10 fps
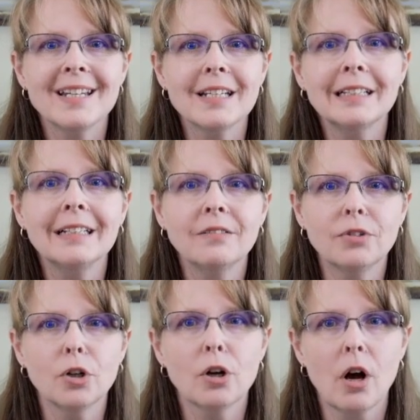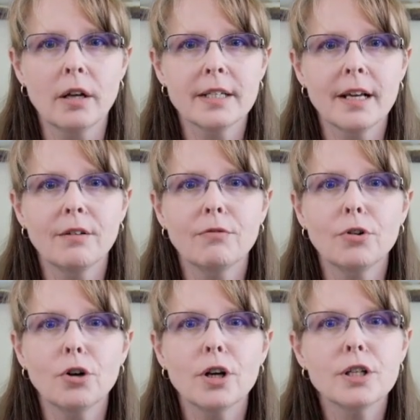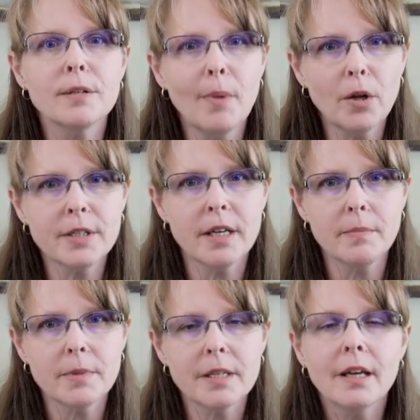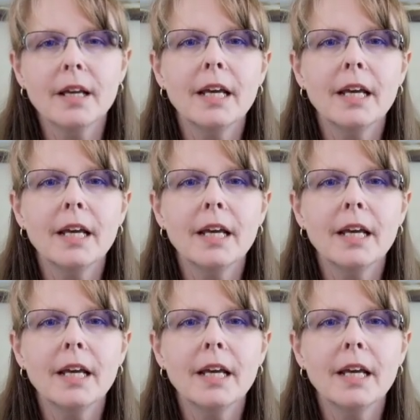deliver content for small teams.